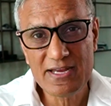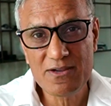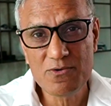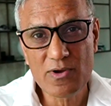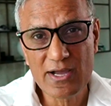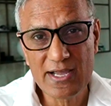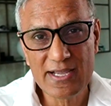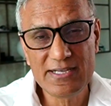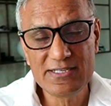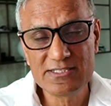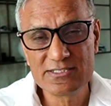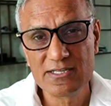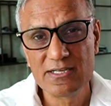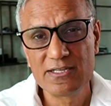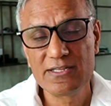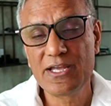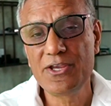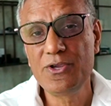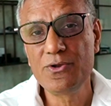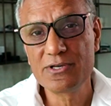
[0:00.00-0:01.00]
ways
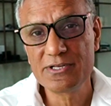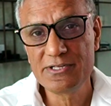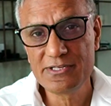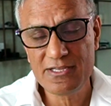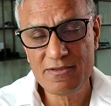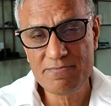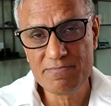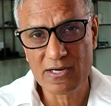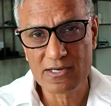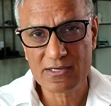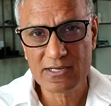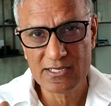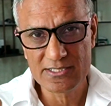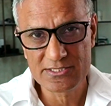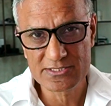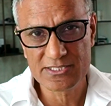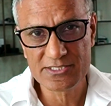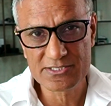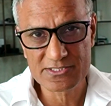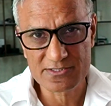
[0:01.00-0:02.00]
that you can debug a
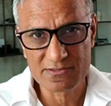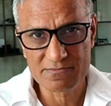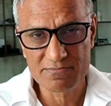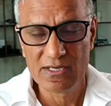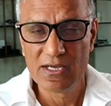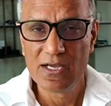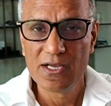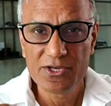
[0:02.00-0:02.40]
system.